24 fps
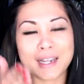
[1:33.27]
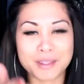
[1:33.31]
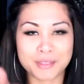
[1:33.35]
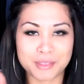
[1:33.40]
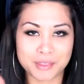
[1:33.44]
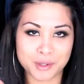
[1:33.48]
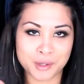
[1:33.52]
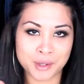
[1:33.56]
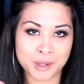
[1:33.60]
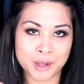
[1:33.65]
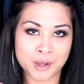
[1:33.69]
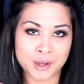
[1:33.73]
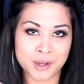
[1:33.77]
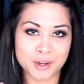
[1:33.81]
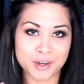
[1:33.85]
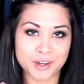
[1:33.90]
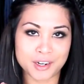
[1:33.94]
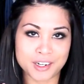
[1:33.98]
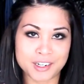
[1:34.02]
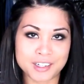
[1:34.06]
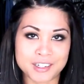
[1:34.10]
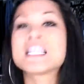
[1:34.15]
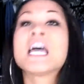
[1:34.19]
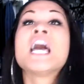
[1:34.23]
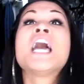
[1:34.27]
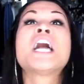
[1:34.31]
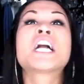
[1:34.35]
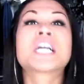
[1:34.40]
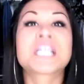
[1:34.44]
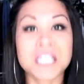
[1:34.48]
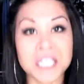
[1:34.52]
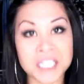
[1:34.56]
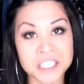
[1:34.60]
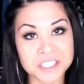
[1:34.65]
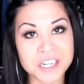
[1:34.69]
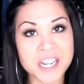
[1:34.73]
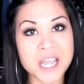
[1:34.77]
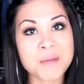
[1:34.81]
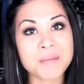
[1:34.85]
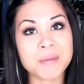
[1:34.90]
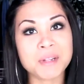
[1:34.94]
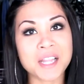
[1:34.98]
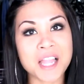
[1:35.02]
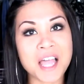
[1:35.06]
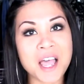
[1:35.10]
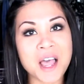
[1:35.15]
in the car. Click down below.